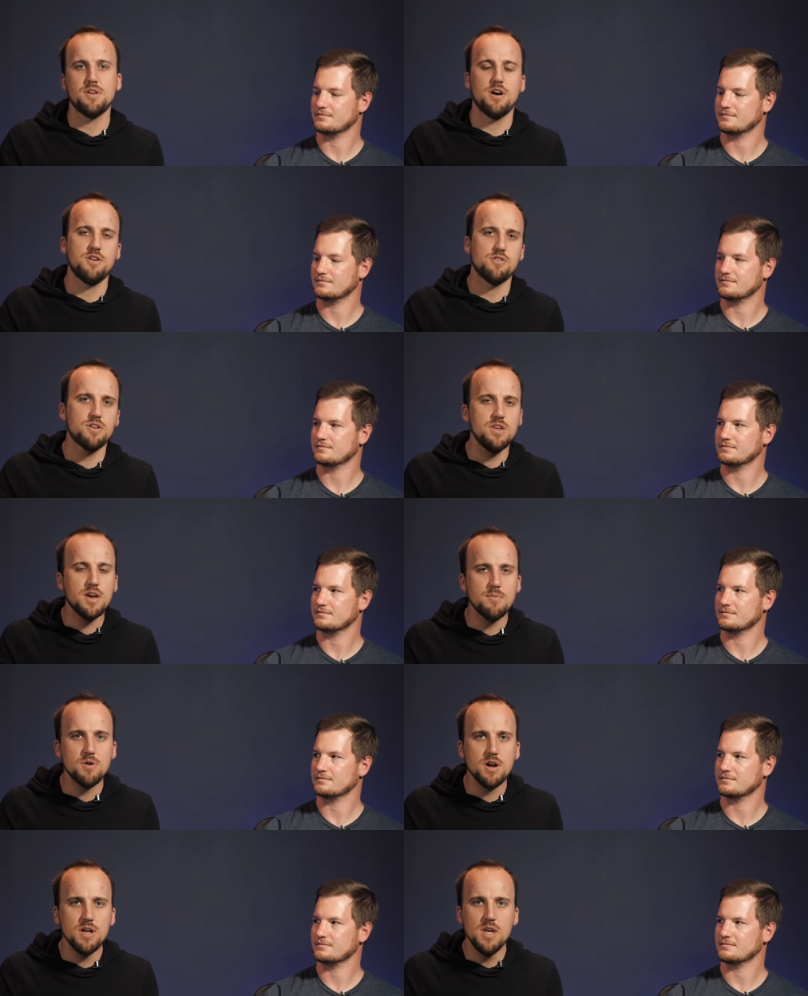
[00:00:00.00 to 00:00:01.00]
Speaker 1: it on your
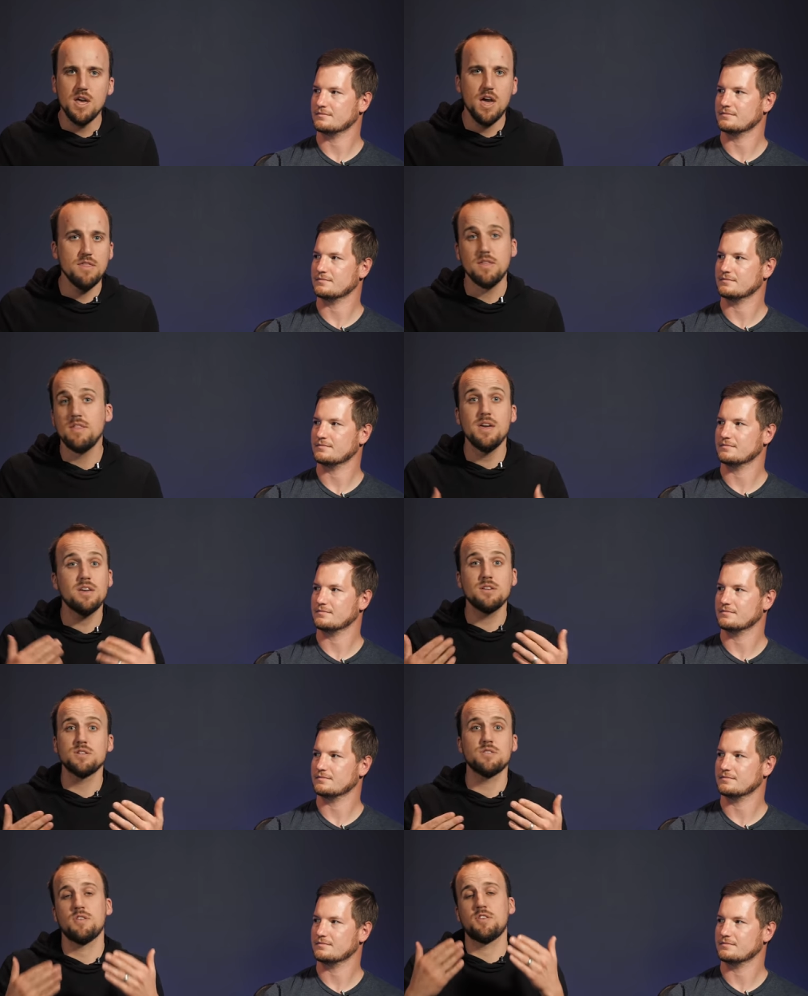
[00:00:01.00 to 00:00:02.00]
camera, and then they
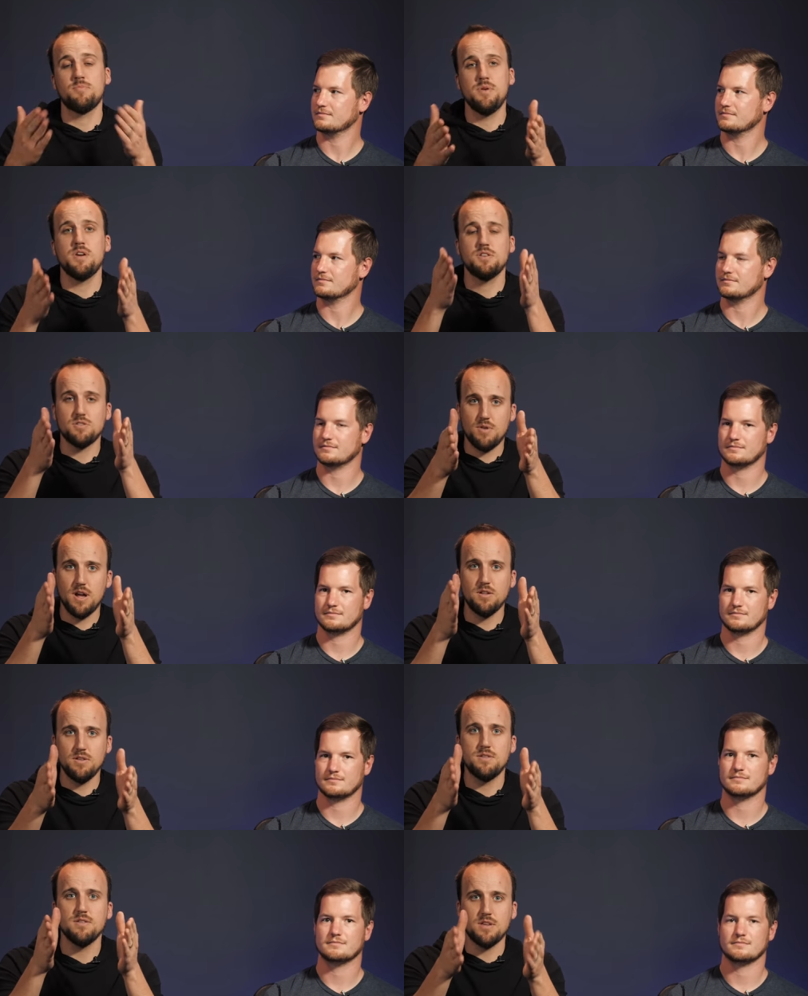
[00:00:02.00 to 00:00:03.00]
can just speak
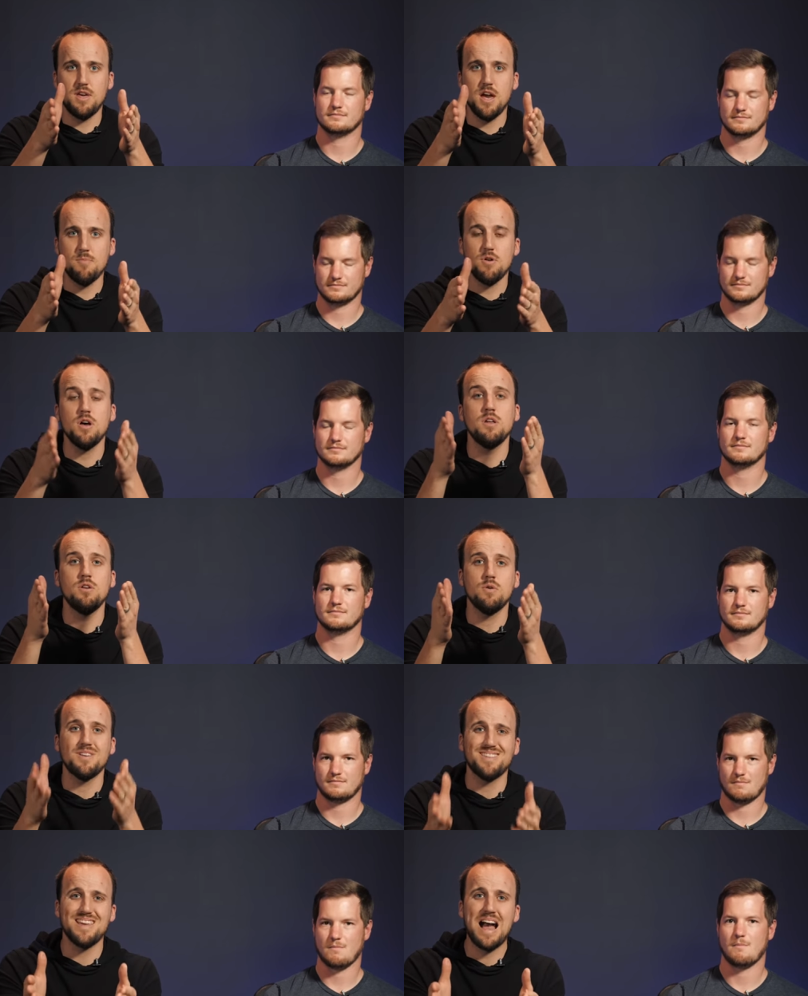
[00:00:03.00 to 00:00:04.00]
directly to the camera and
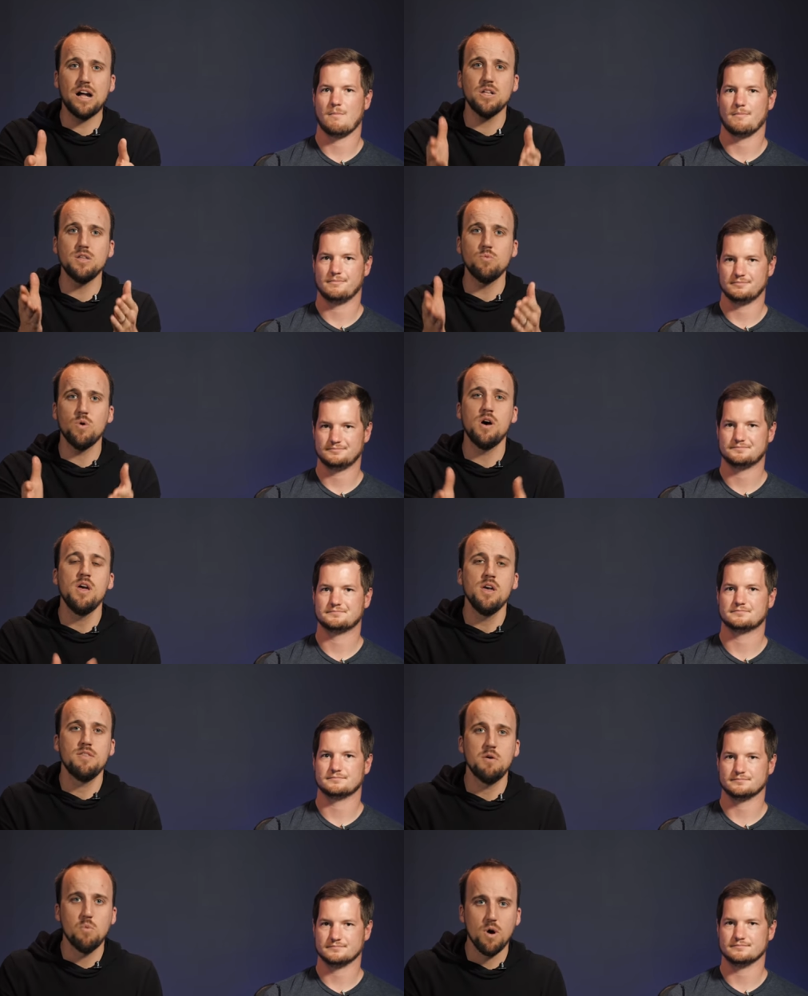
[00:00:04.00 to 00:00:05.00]
know exactly what
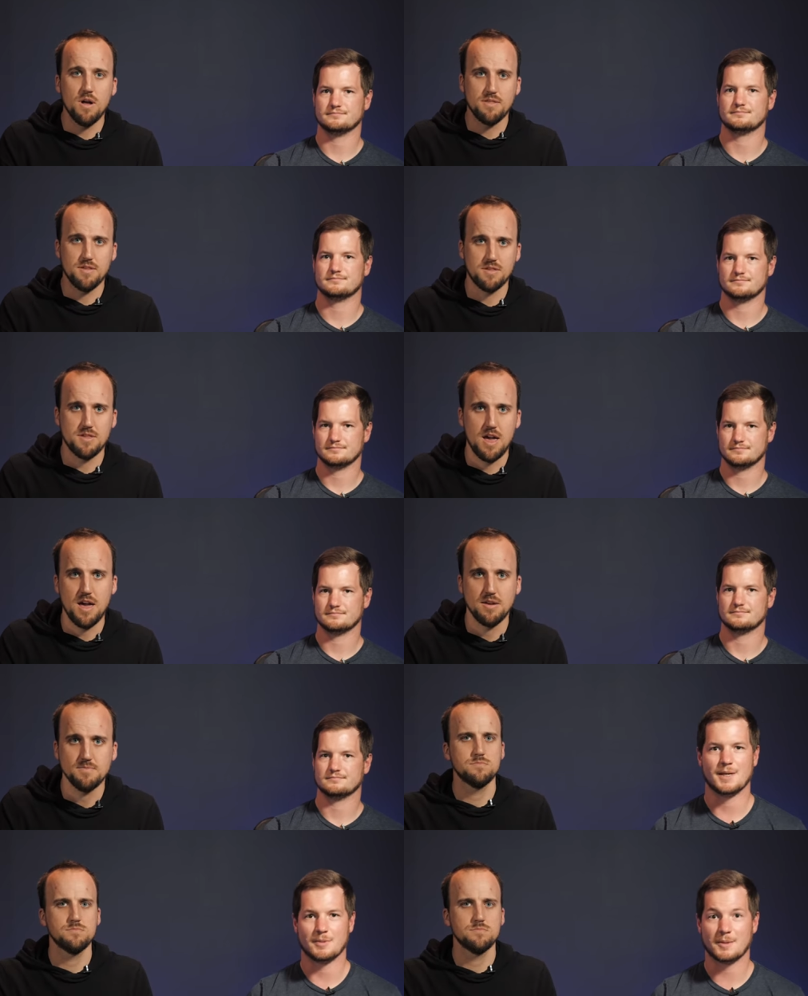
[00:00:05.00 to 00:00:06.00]
they want to say.
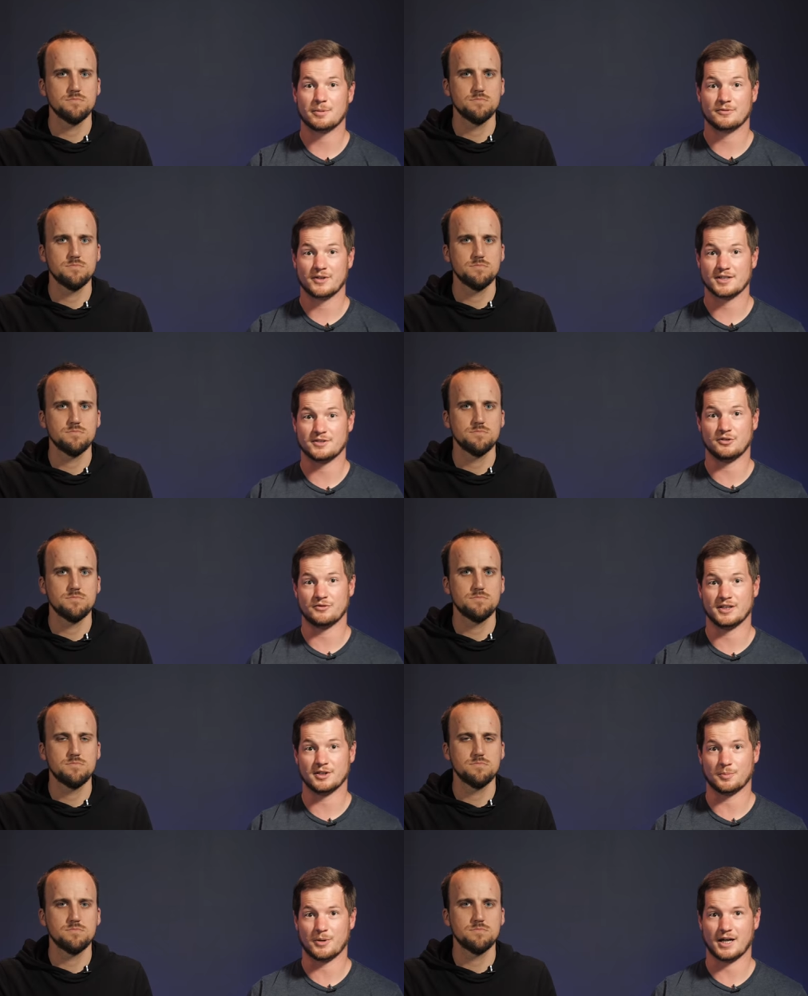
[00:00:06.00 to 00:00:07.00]
Speaker 2: In my professional
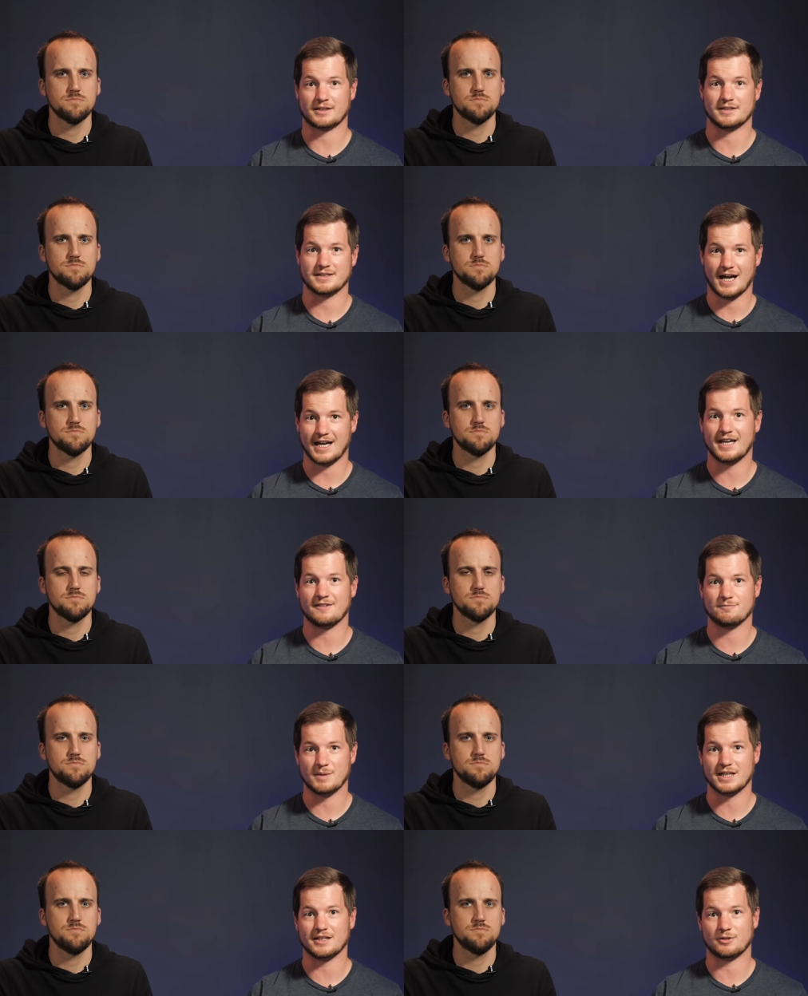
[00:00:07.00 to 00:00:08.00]
video practice, I
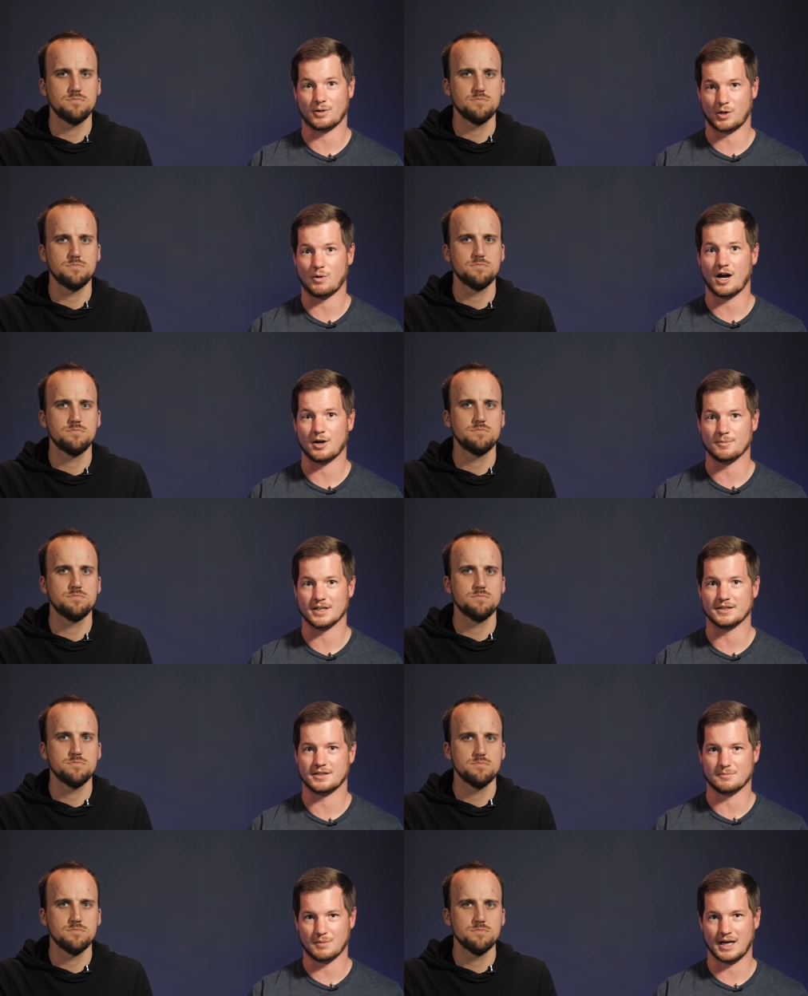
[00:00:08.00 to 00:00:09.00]
have made it a
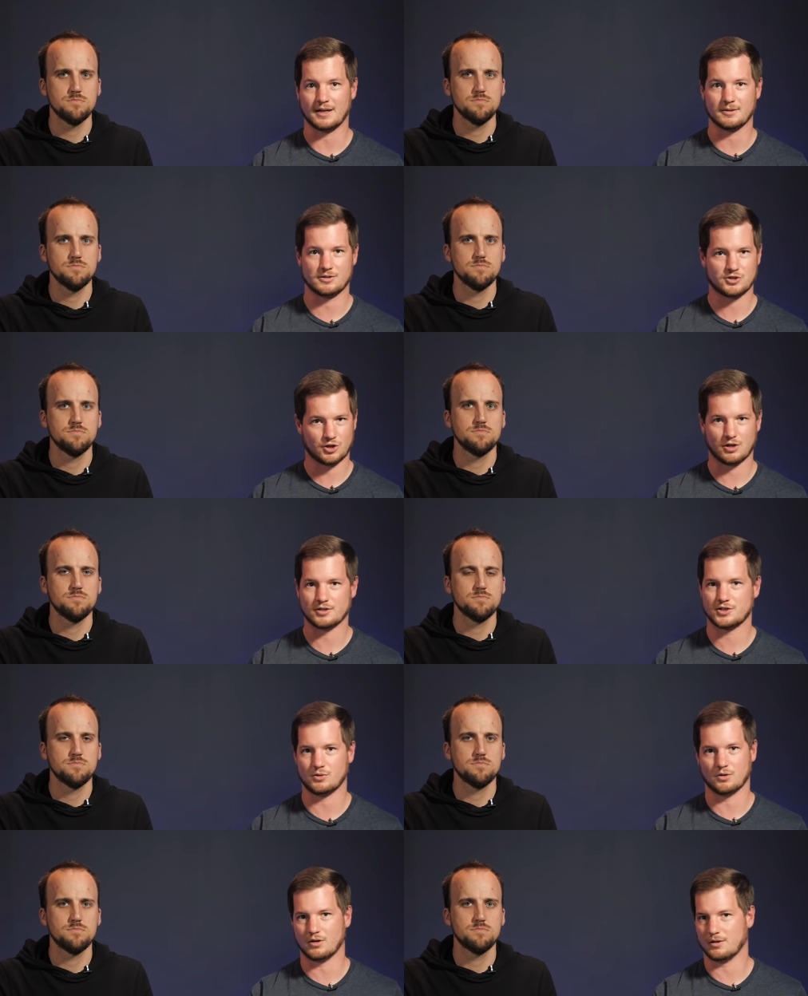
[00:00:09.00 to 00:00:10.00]
requirement that my
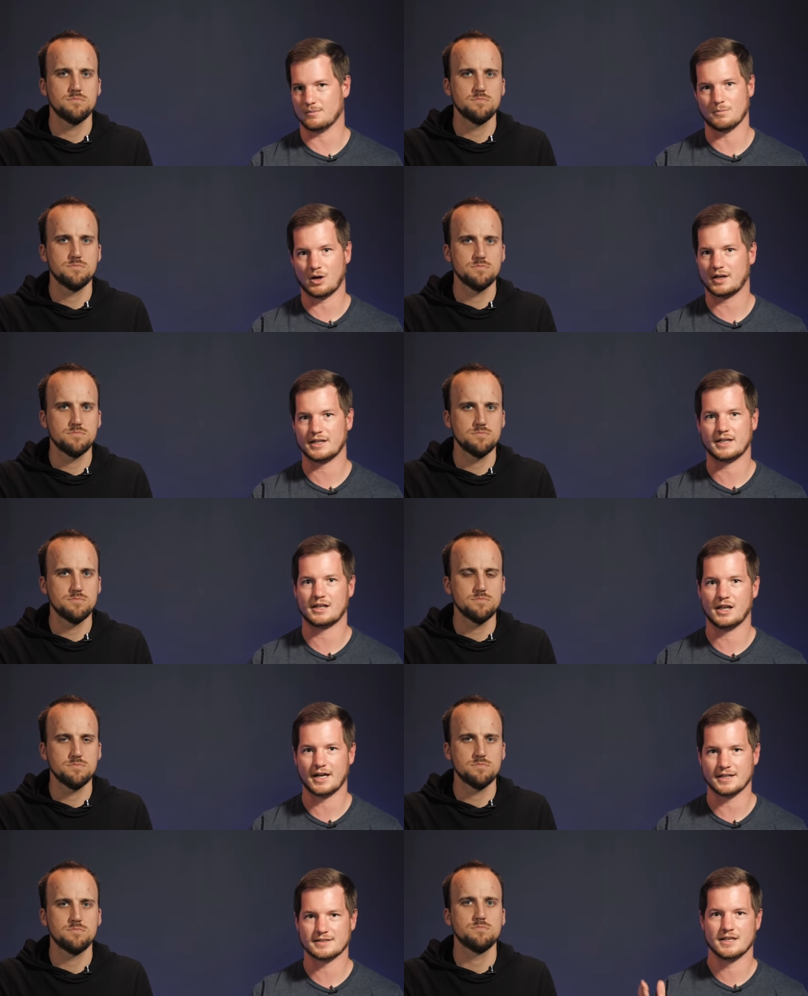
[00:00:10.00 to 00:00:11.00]
church or marketing
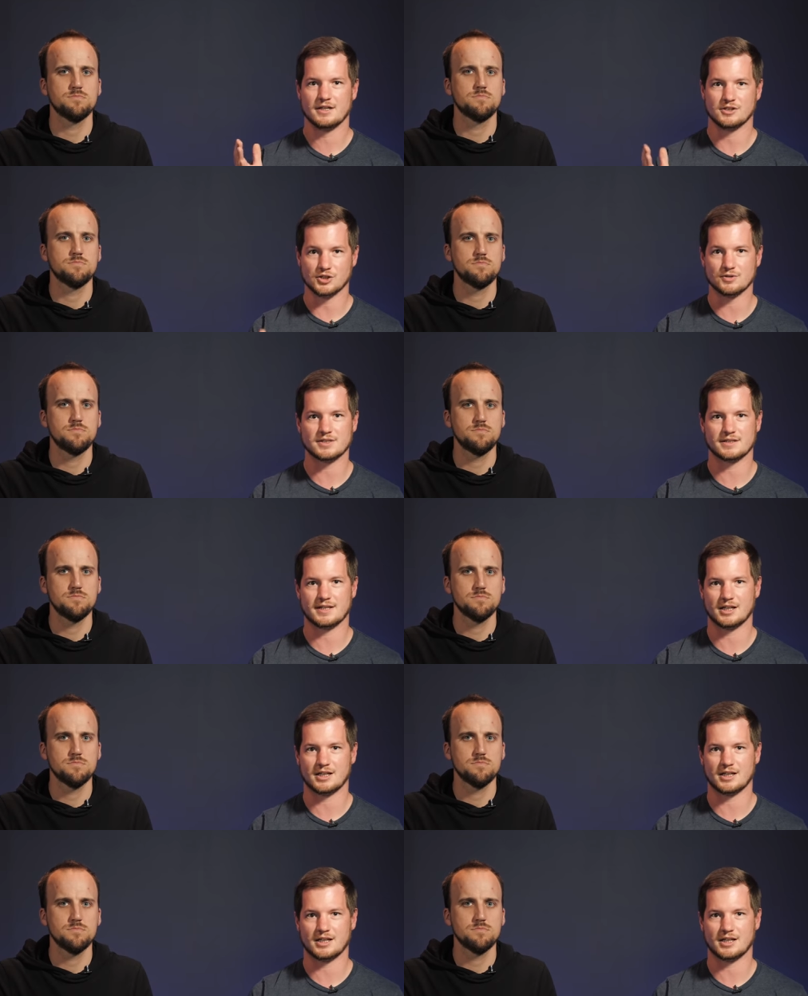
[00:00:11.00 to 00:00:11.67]
clients use a